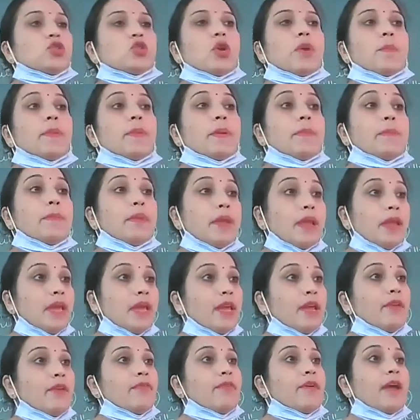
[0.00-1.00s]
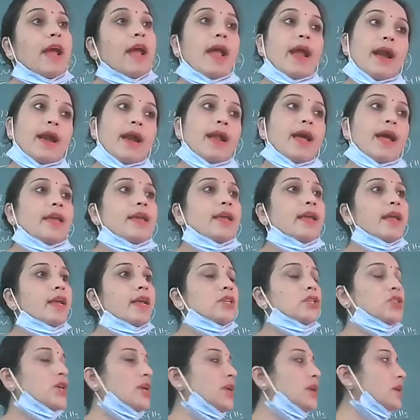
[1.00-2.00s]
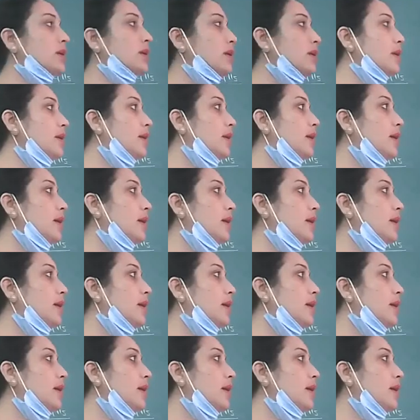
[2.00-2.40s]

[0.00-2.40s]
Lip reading: should be brief and eye-catching.